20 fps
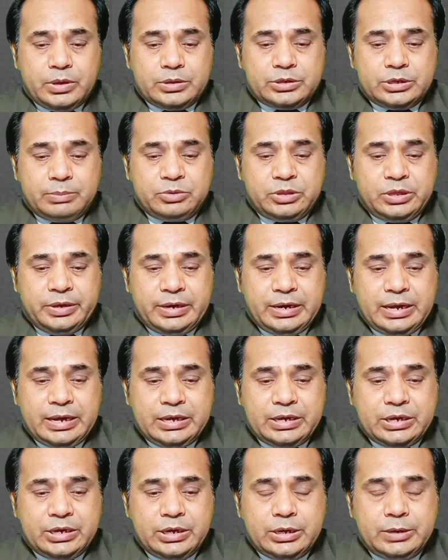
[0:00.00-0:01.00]
something
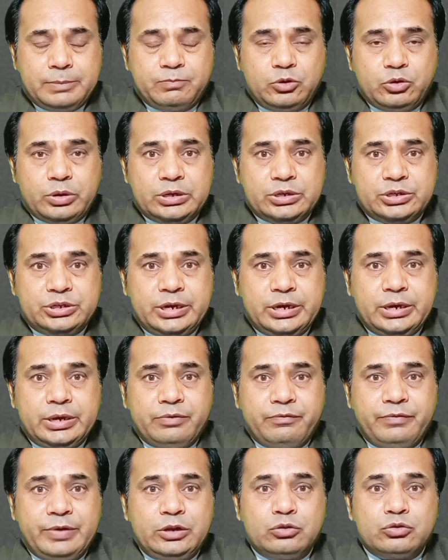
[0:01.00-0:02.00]
like, you can say,
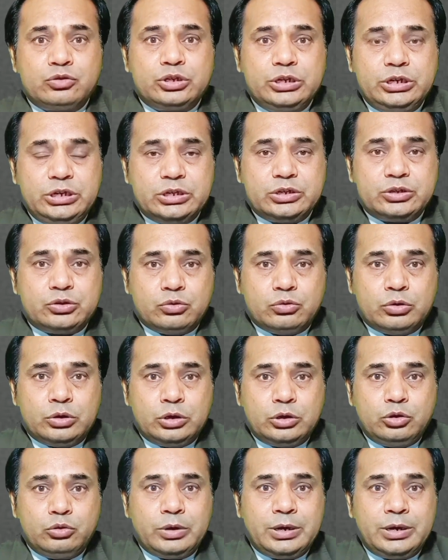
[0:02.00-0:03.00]
when you see the
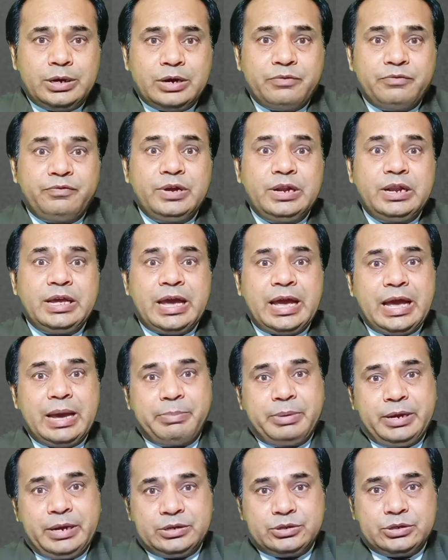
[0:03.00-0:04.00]
stone, you are not feeling
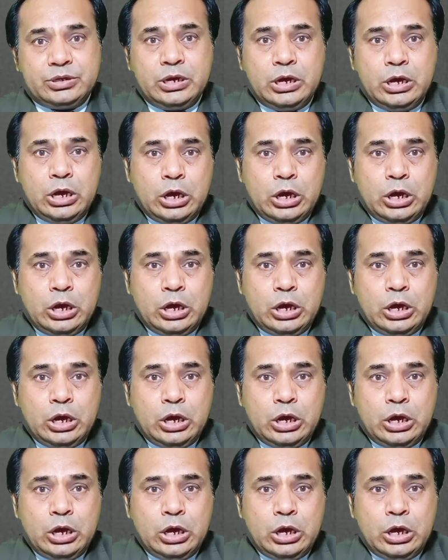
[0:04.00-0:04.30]
happiness.